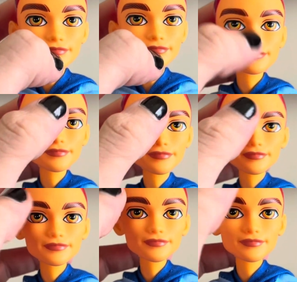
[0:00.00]
lip,
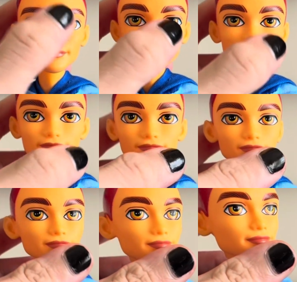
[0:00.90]
dark brown
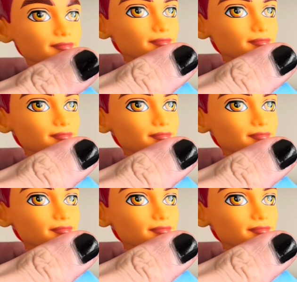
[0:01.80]
eyebrows.